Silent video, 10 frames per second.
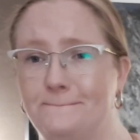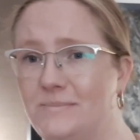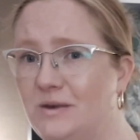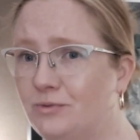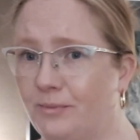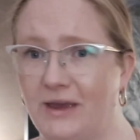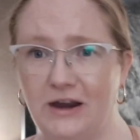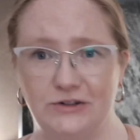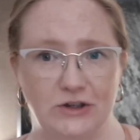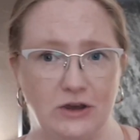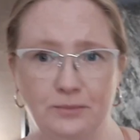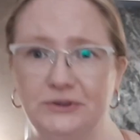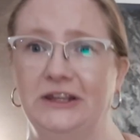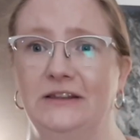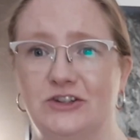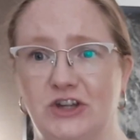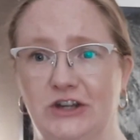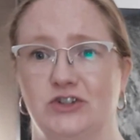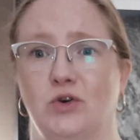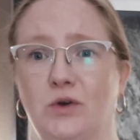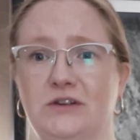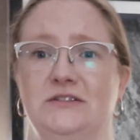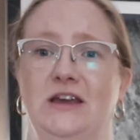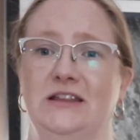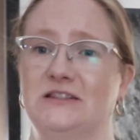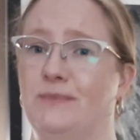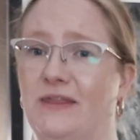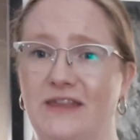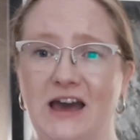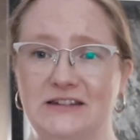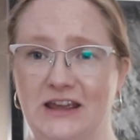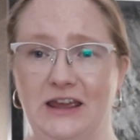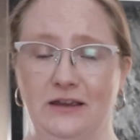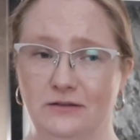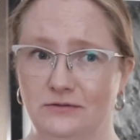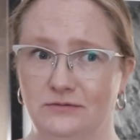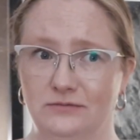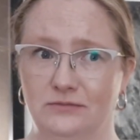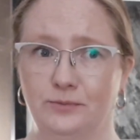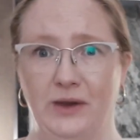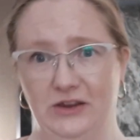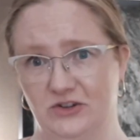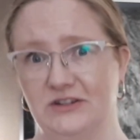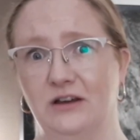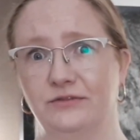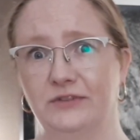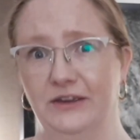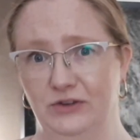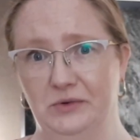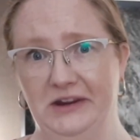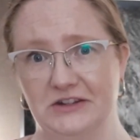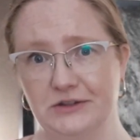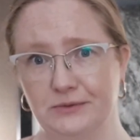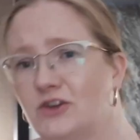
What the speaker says: be prepared to completely change course and spend that day by yourself if you need to.